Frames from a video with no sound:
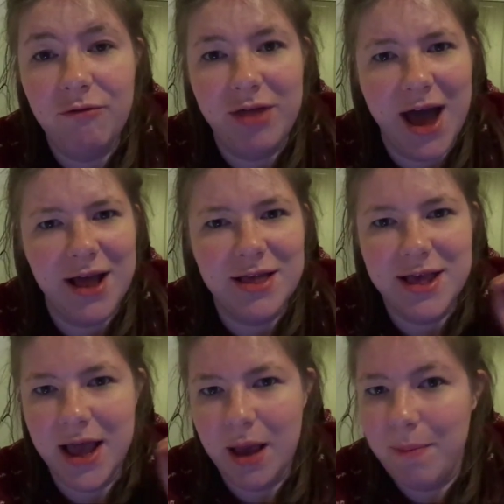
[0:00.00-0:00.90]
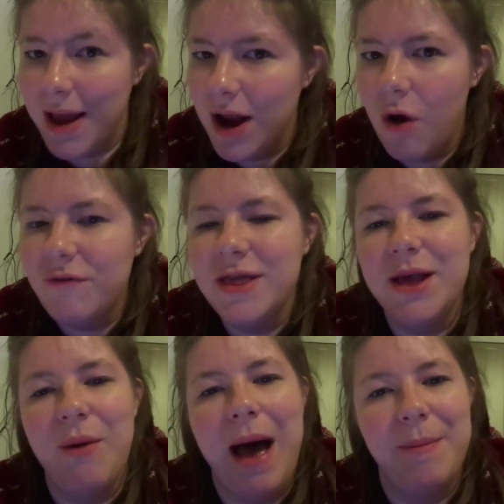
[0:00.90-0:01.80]
for that and see and peel it off and
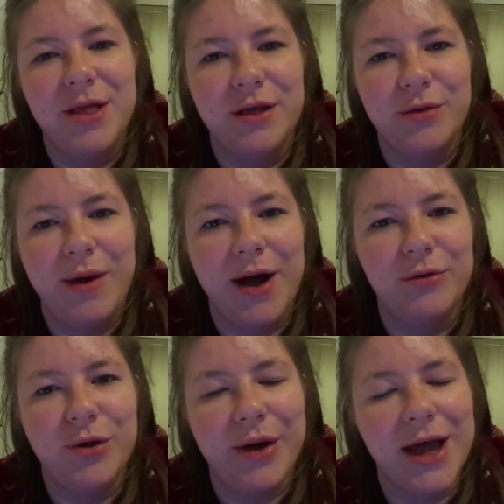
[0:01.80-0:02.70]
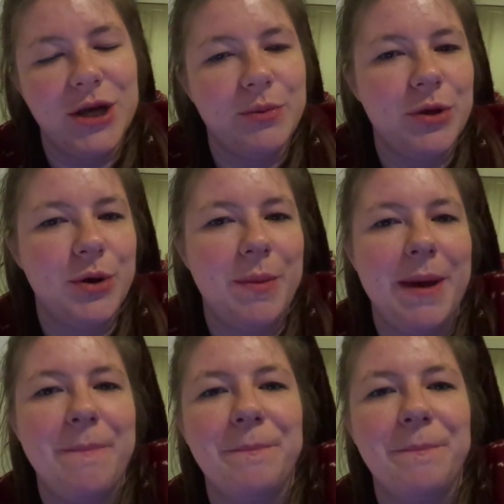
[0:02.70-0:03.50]
see what happens as well. So I'll catch up with you in a bit.